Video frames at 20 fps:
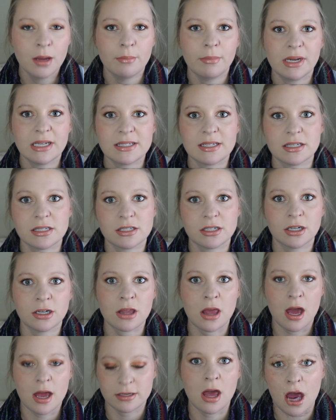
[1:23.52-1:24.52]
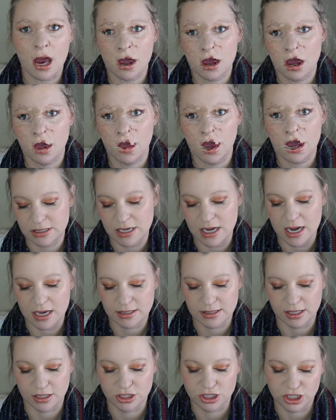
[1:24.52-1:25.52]
My sister-in-law texted me today,
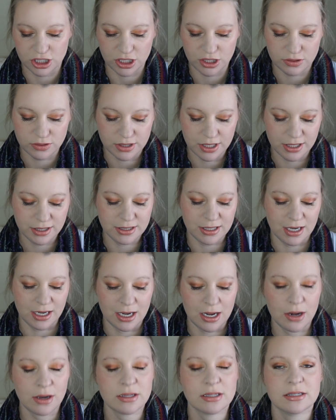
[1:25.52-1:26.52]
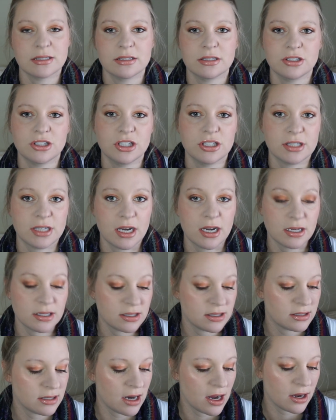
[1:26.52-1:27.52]
said she uses and she said it
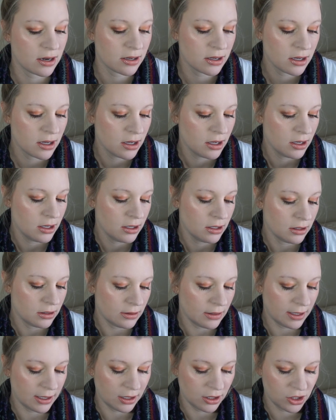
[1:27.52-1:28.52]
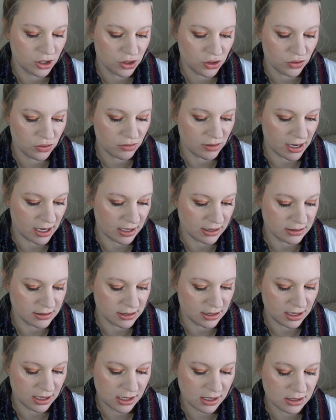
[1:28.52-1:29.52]
stung like
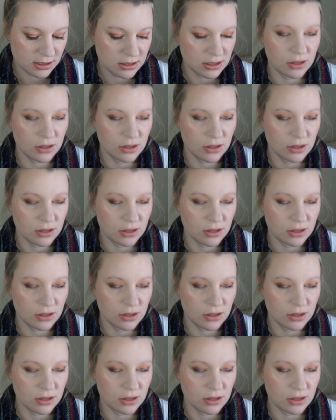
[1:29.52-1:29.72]
crazy.